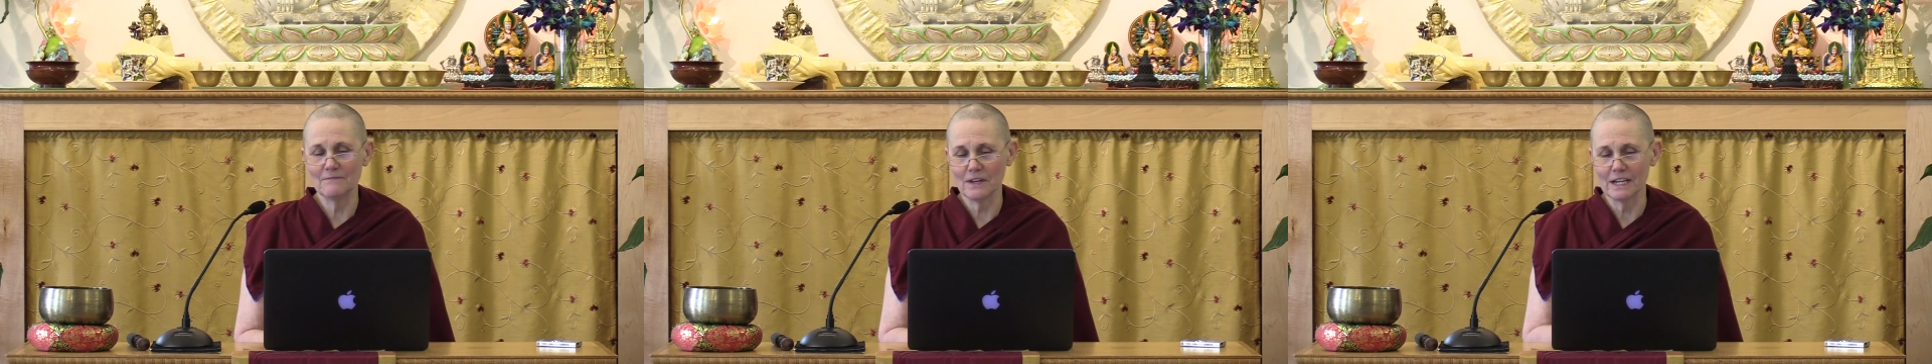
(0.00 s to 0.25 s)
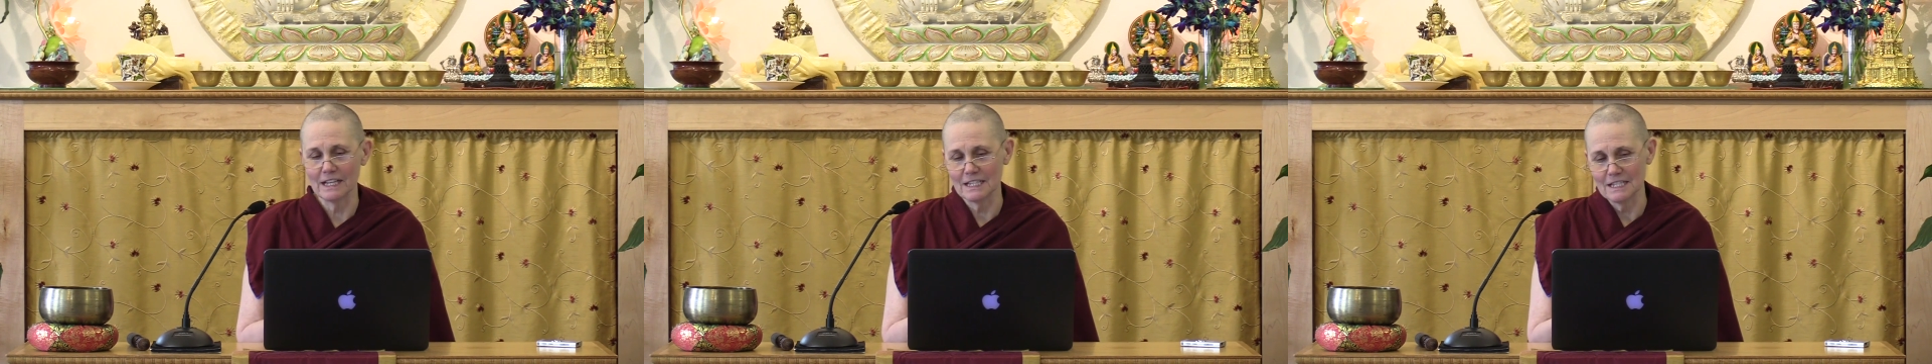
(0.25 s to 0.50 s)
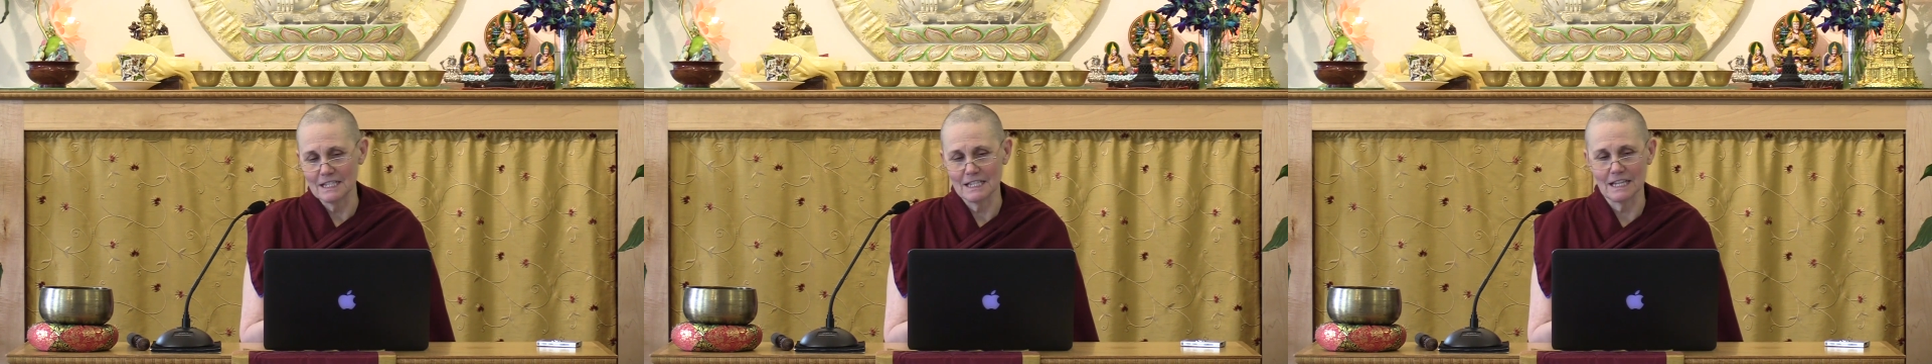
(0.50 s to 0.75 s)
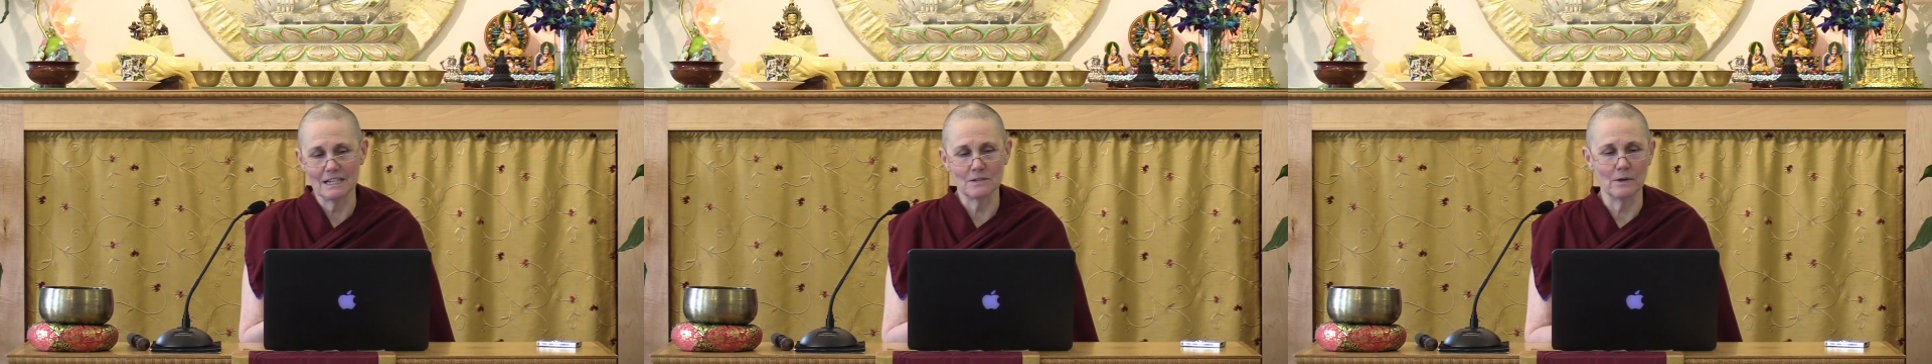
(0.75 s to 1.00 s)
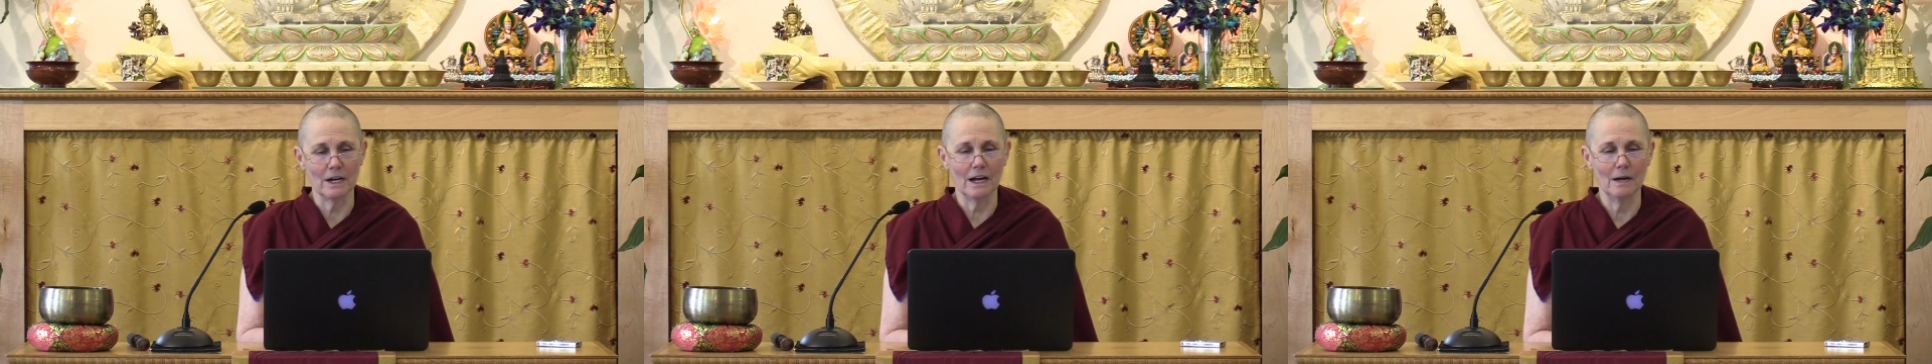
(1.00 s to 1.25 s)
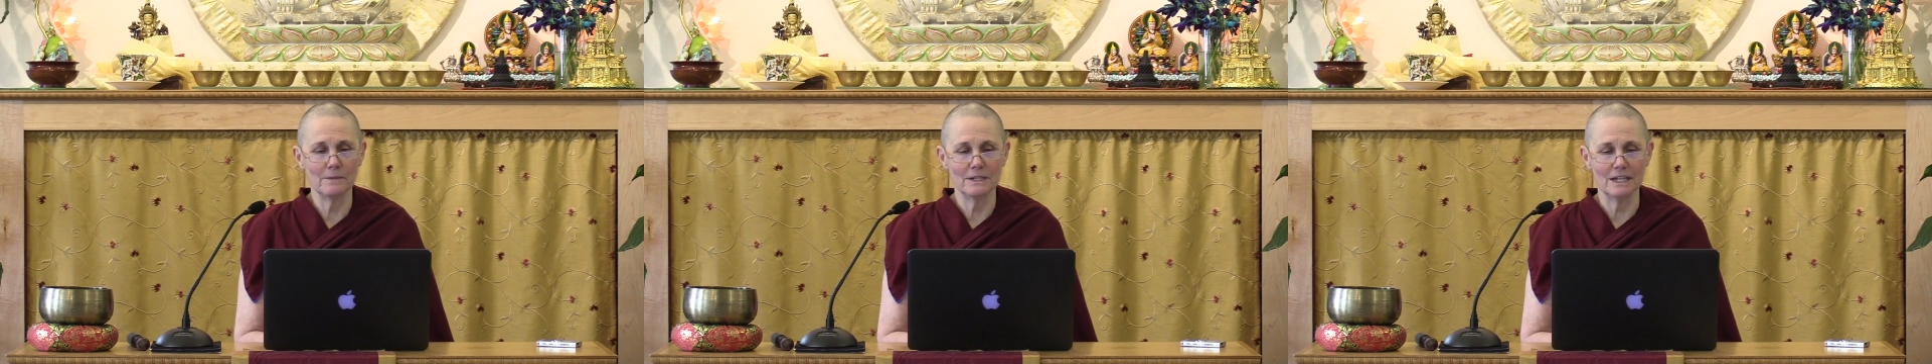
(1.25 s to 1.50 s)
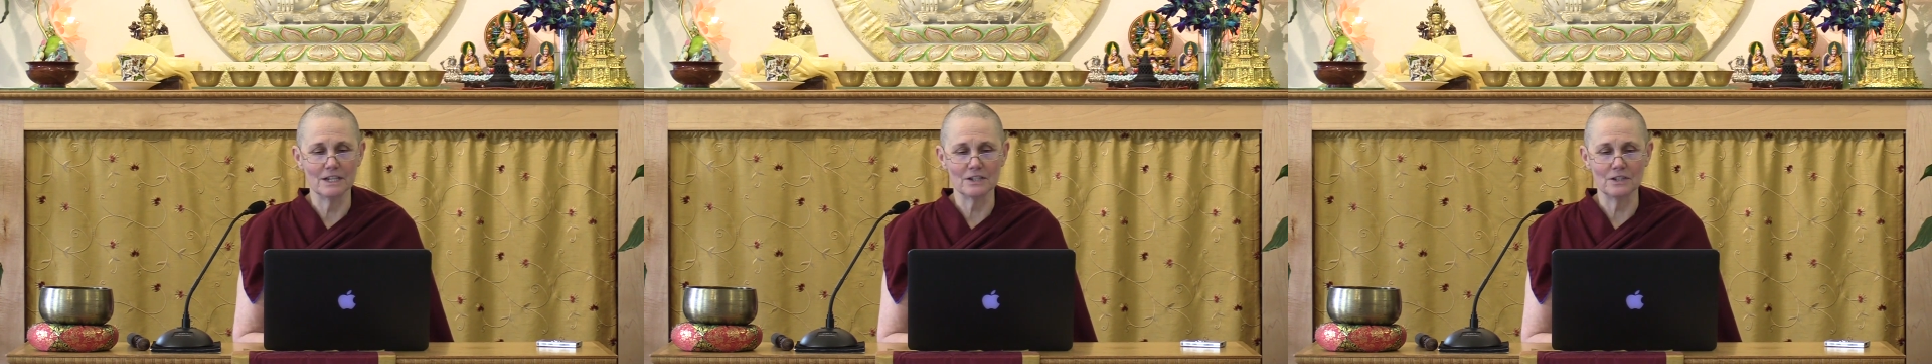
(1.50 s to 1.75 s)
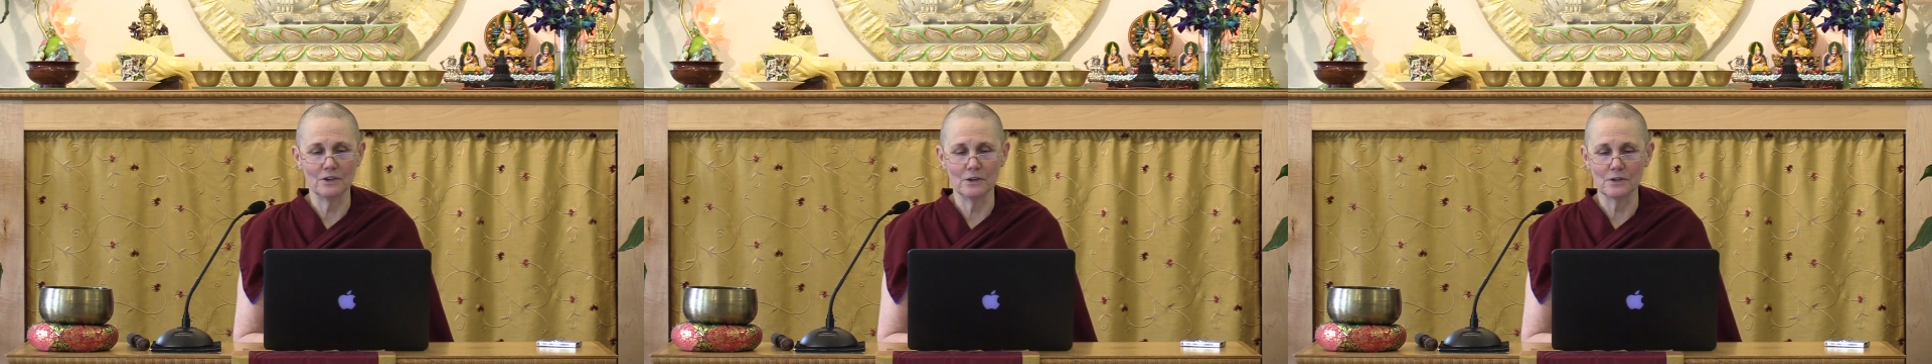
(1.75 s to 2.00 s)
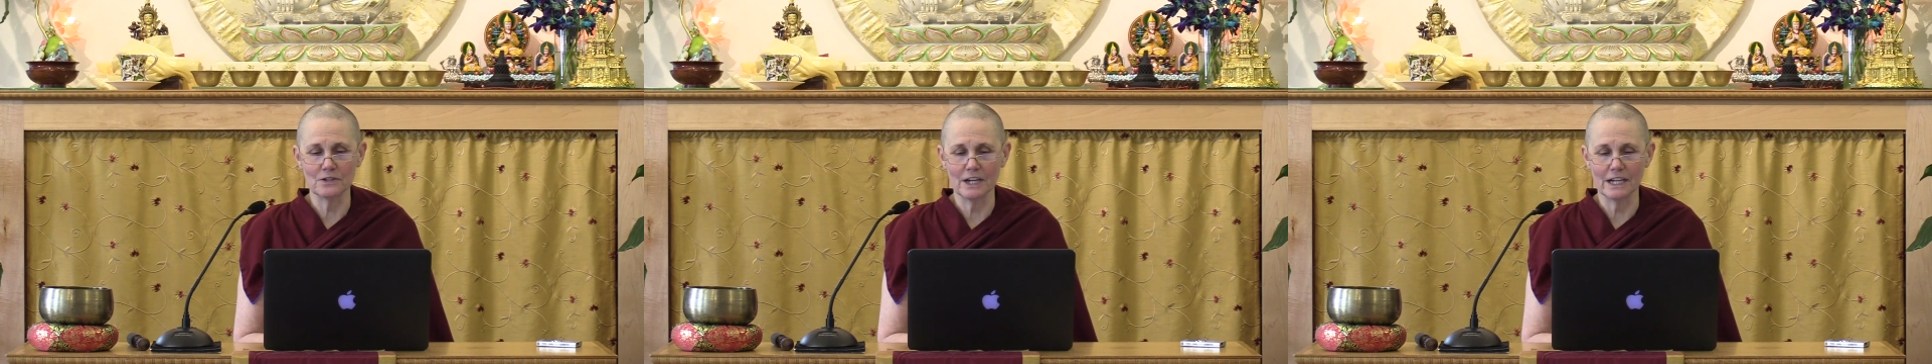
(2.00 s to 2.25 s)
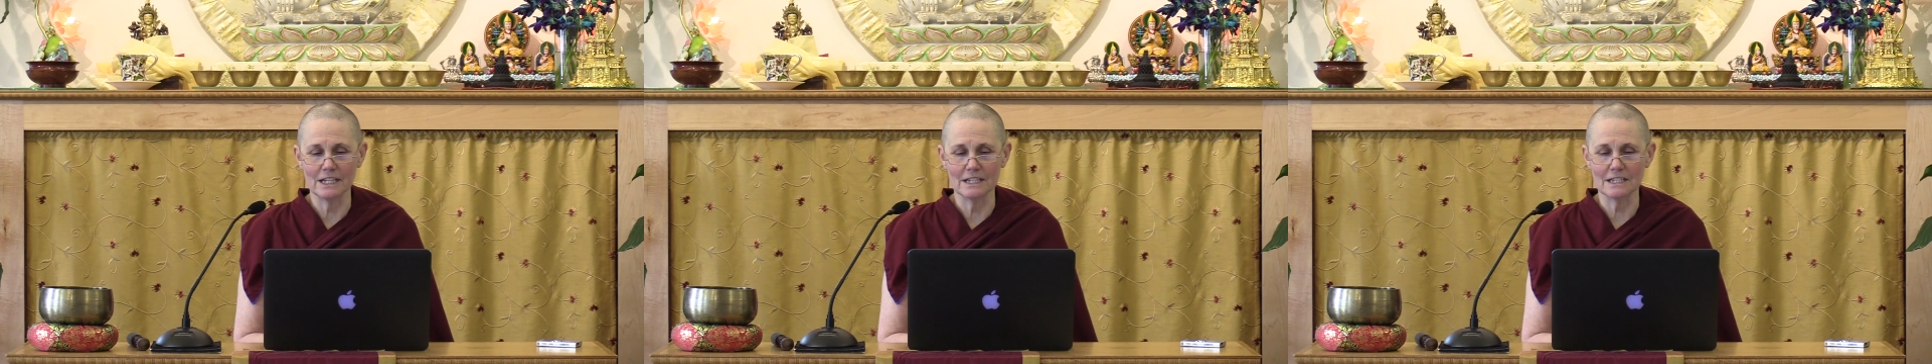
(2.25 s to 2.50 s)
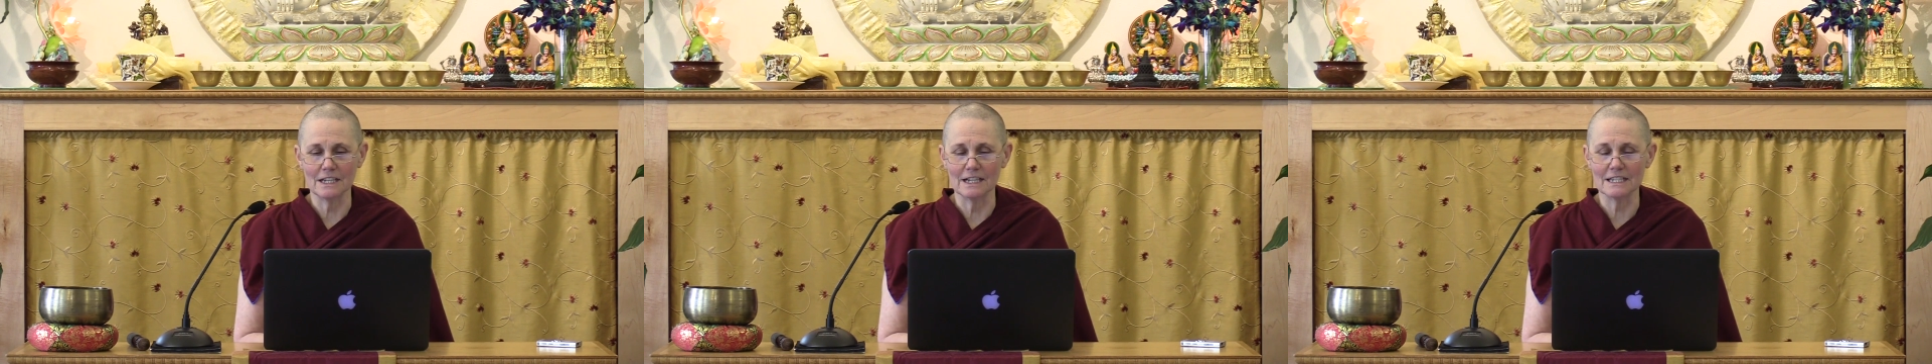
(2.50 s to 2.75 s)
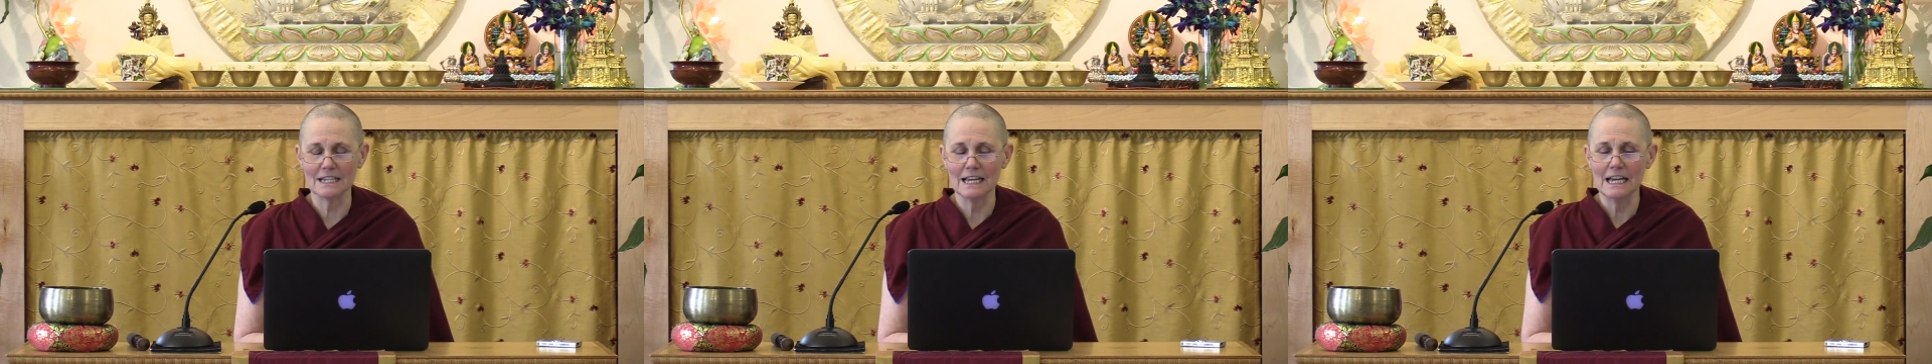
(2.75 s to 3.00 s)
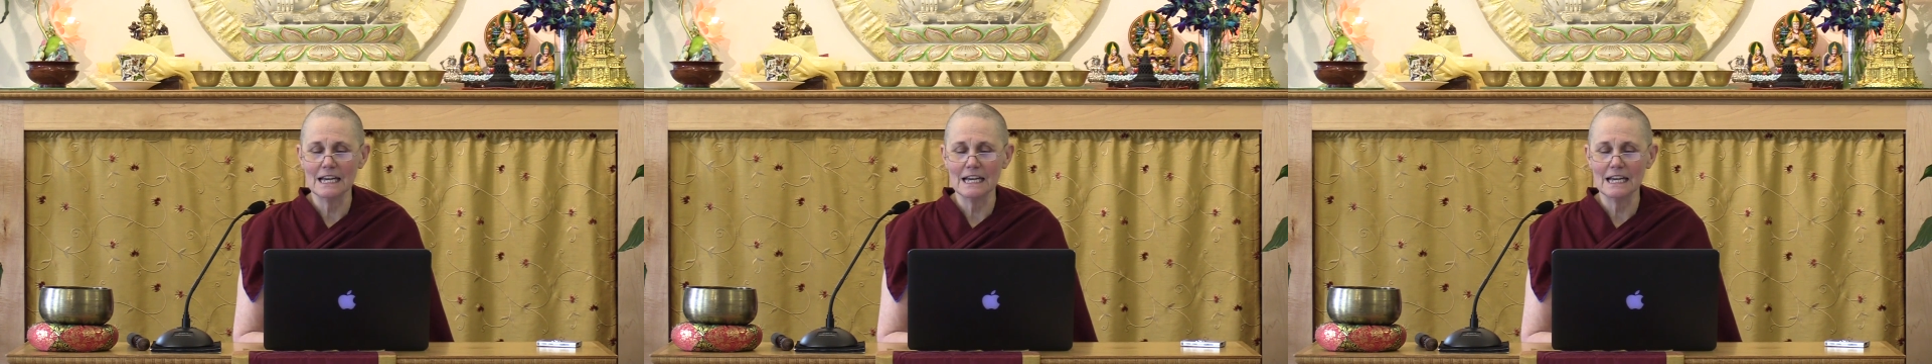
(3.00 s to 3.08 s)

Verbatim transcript: I guess this says what a computational neuroscientist does,